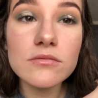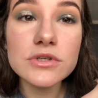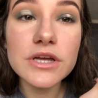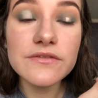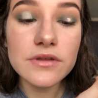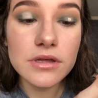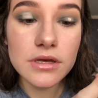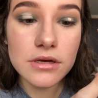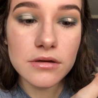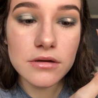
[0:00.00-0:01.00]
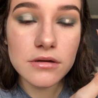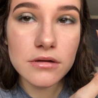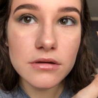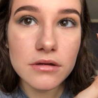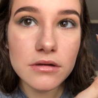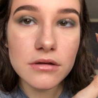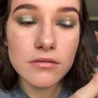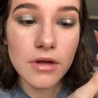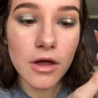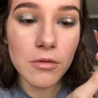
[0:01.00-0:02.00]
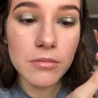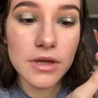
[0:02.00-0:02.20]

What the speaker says: which I feel like will help.